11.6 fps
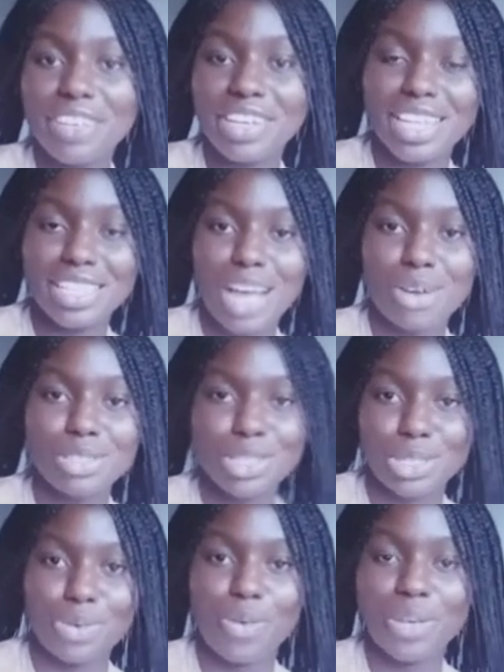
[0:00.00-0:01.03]
Lydia
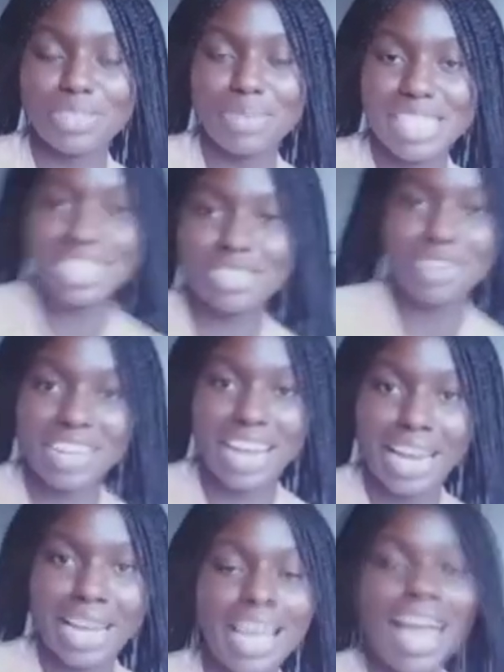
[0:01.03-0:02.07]
Dinga's latest
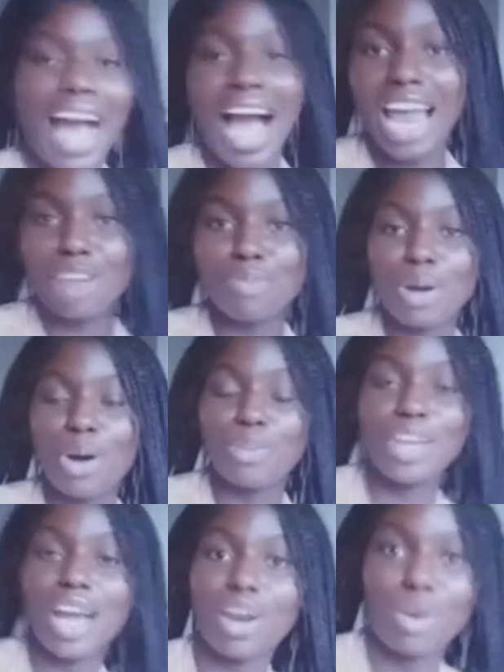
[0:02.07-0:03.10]
video. She
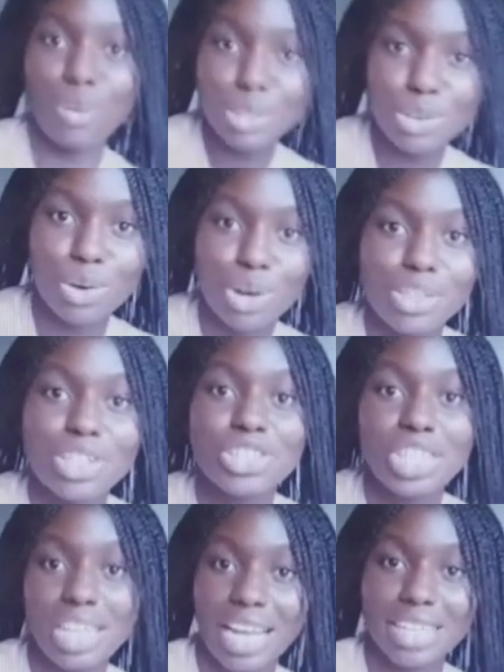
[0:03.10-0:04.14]
posted this video 3 days
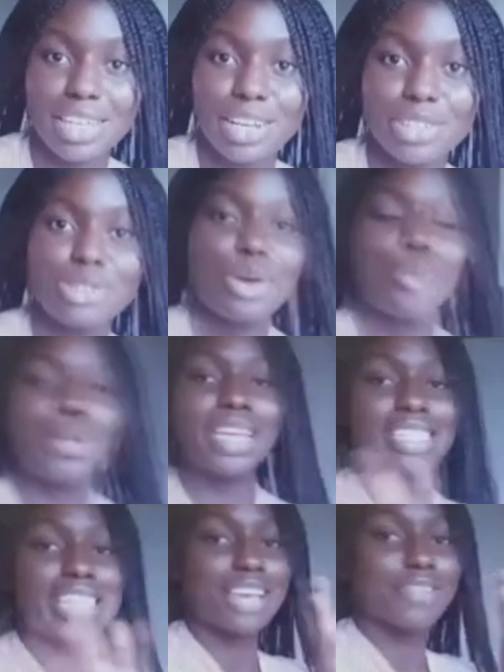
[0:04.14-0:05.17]
ago. I've not
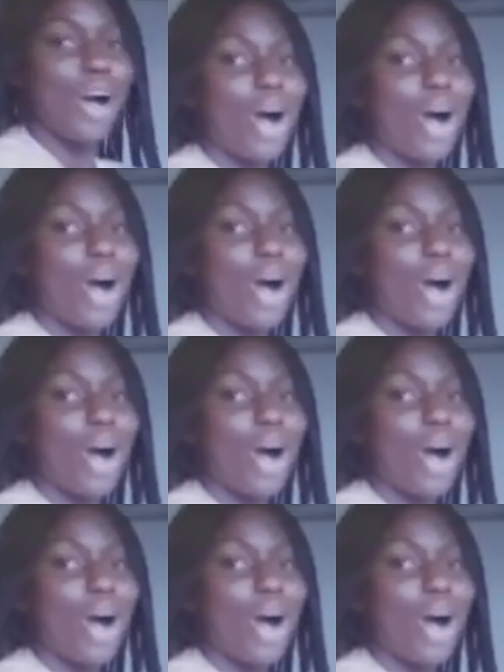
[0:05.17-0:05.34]
watched it.